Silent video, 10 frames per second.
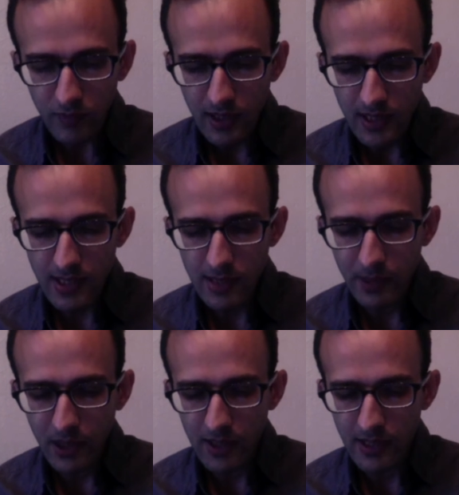This is
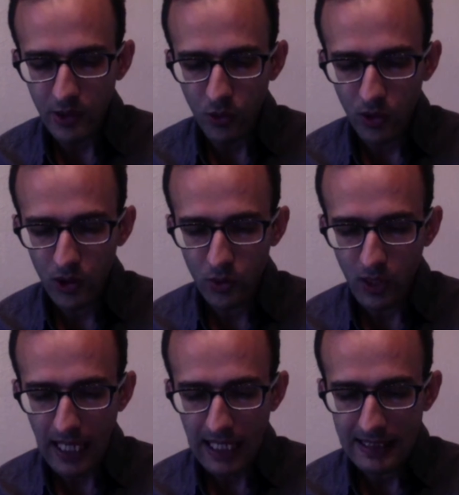because in order to
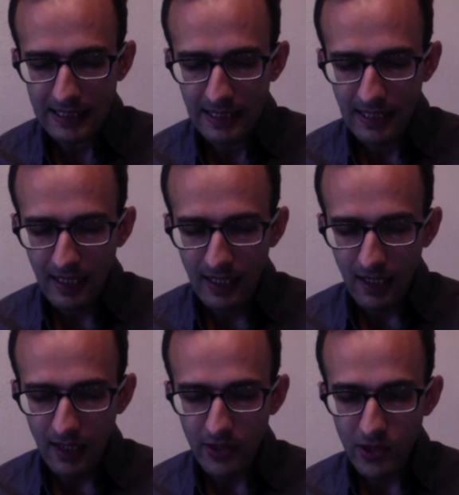act
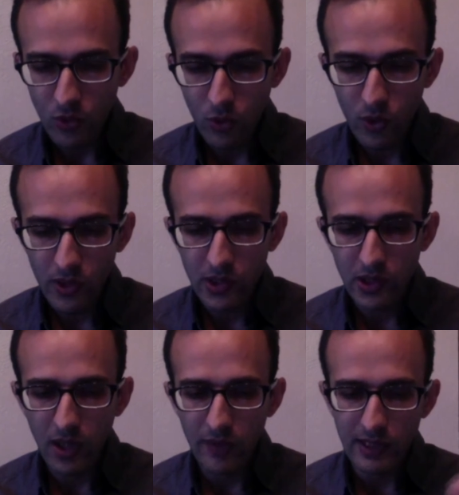on this
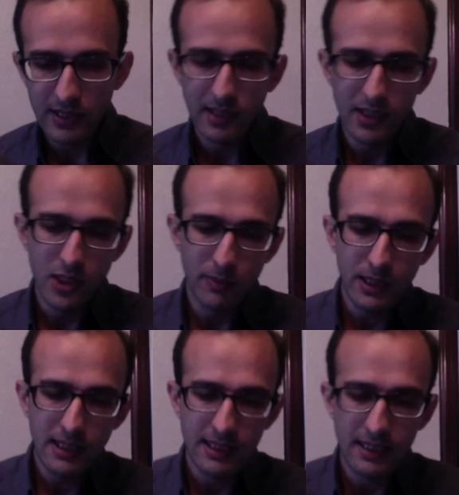order of
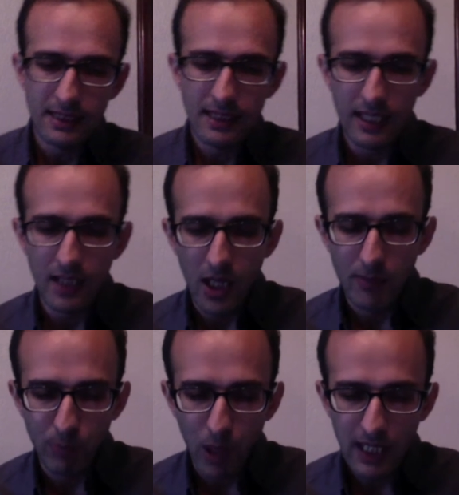intelligibility and
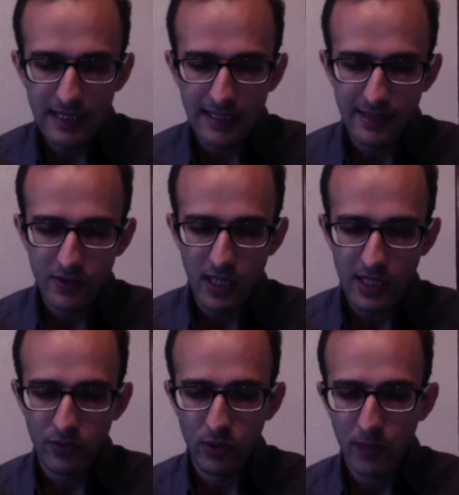unbind its
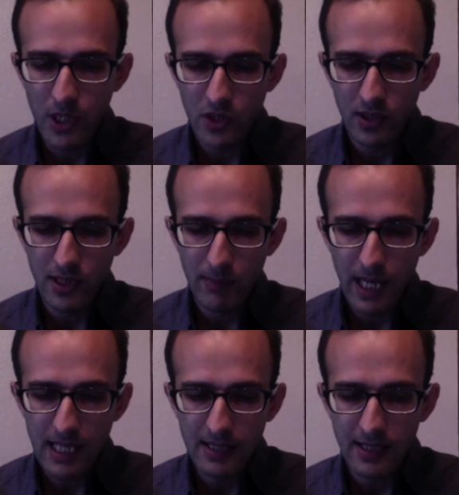transformational
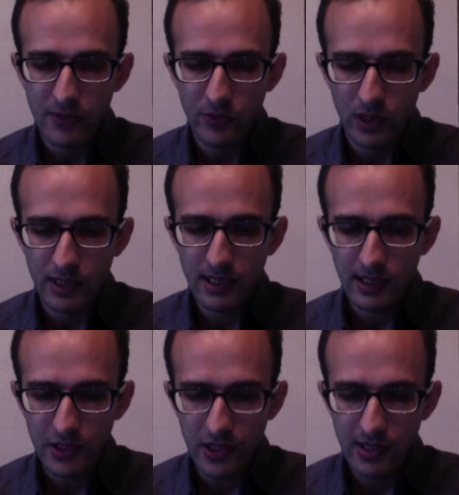capacities for
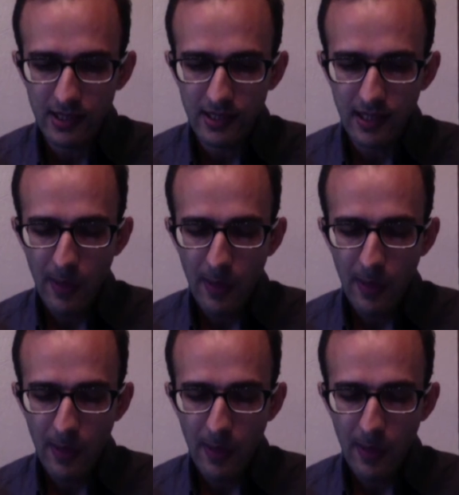intelligence,